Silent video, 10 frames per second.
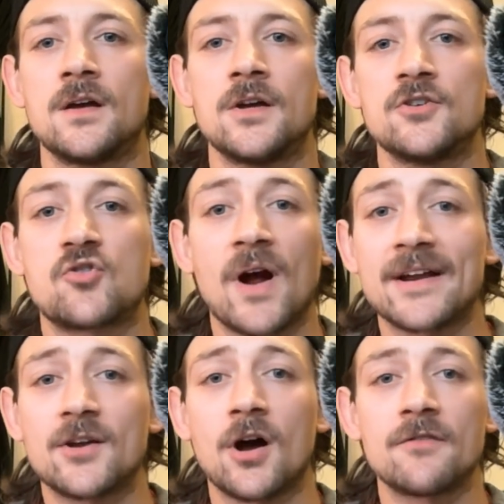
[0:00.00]

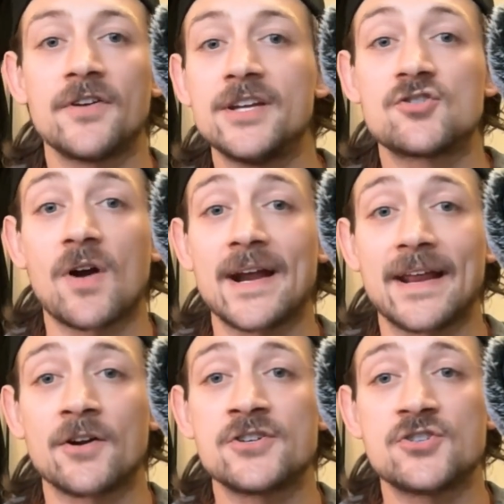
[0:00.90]
tried coffee, tried
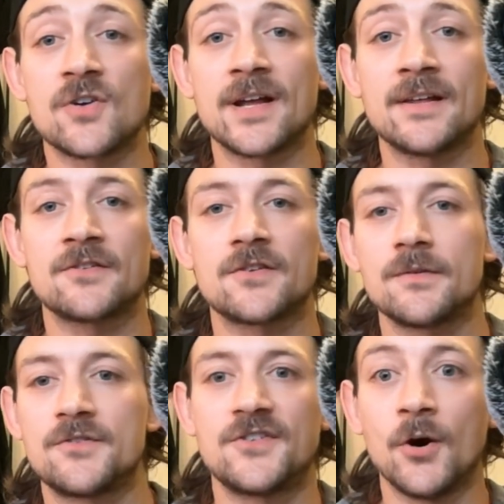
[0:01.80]
energy drinks,
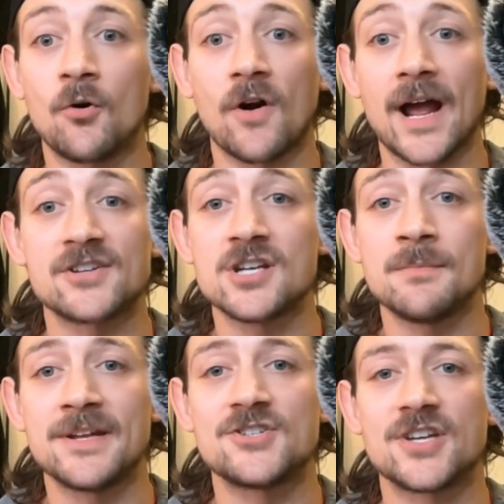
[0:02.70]
still crashing
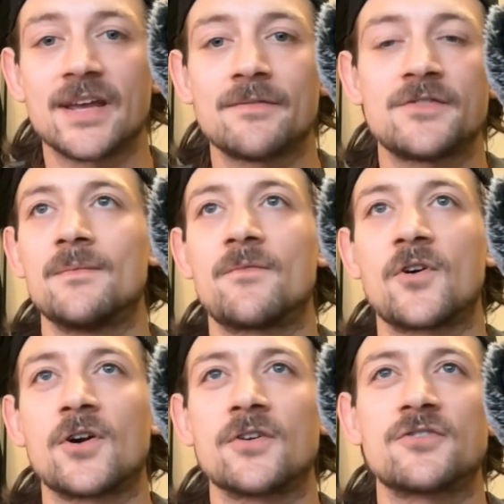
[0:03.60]
mid-shift.
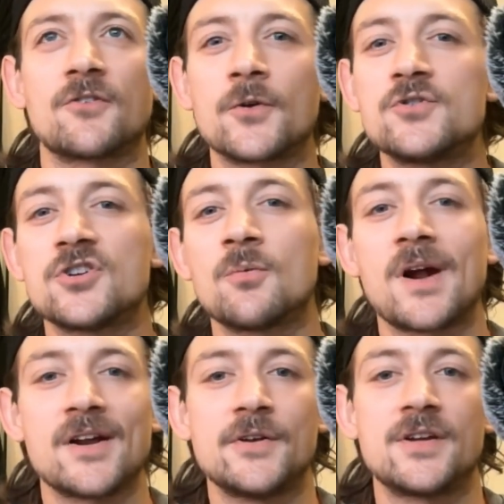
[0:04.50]
For solution
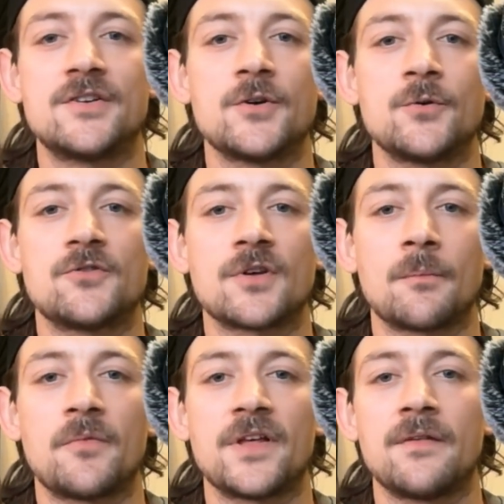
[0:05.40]
aware, you could do
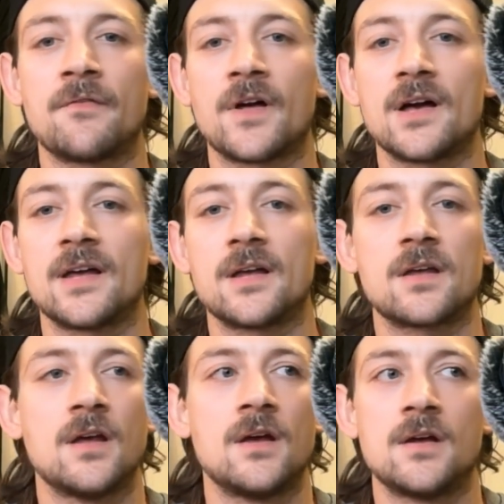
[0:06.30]
something like
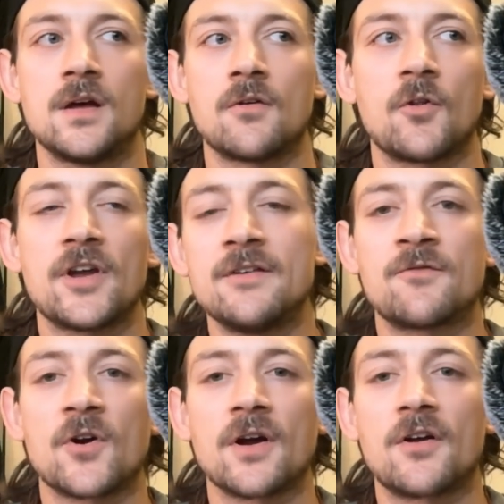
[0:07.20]
looking
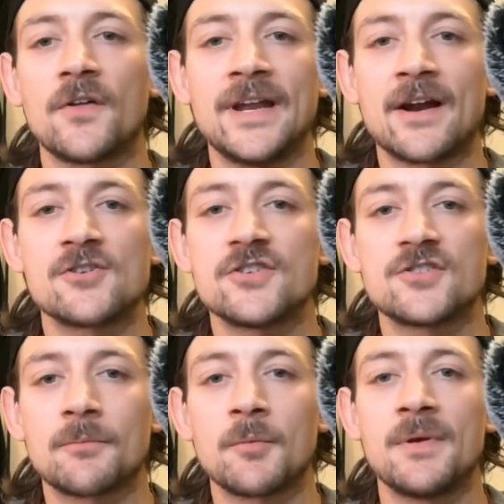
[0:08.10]
for a clean energy
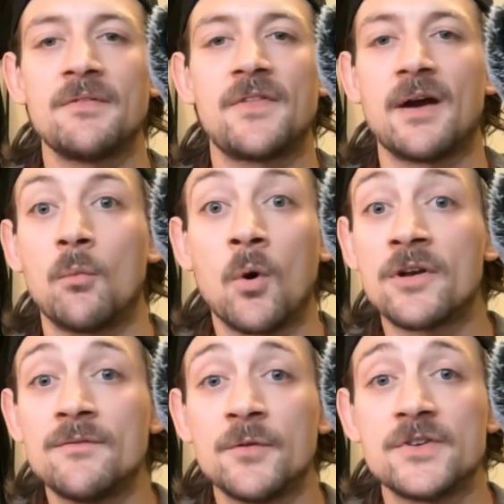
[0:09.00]
supplement that won't
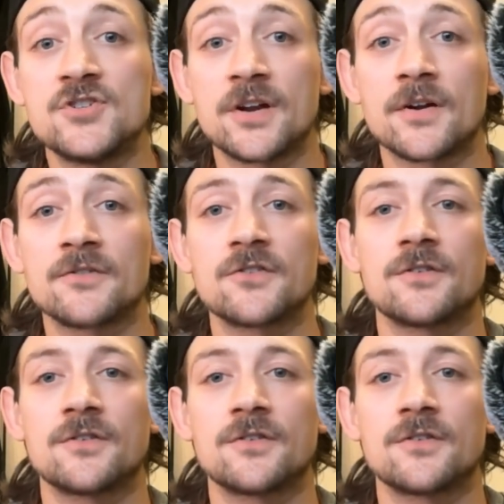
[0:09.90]
give you the jitters.